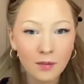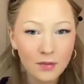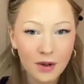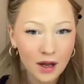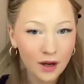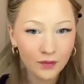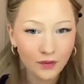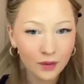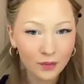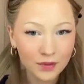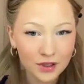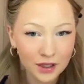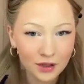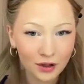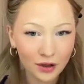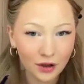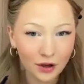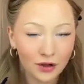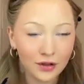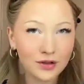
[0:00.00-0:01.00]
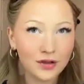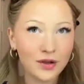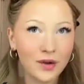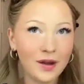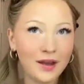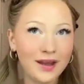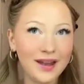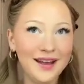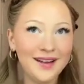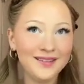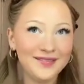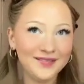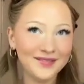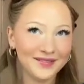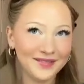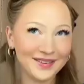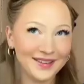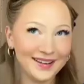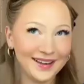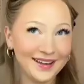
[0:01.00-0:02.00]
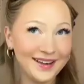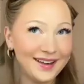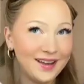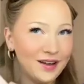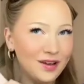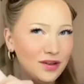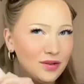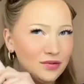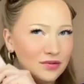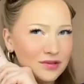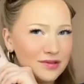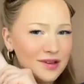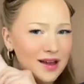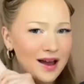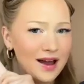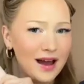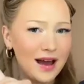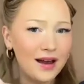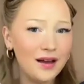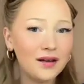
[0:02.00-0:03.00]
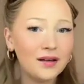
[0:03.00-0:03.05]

banned from Tinder, so I can't use that.